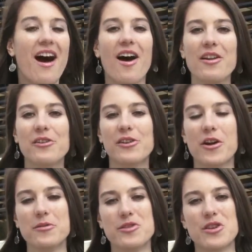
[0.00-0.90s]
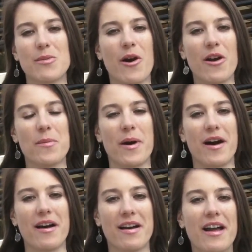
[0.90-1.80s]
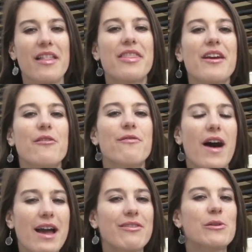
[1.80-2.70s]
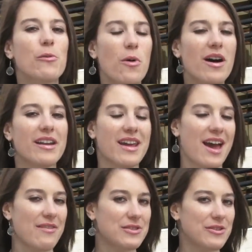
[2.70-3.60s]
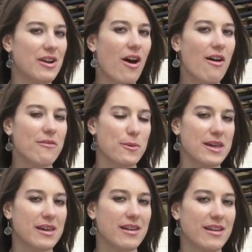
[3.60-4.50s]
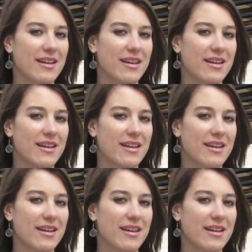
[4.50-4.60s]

Under coach Jim Harbaugh, they're 5 and 1 after an off week.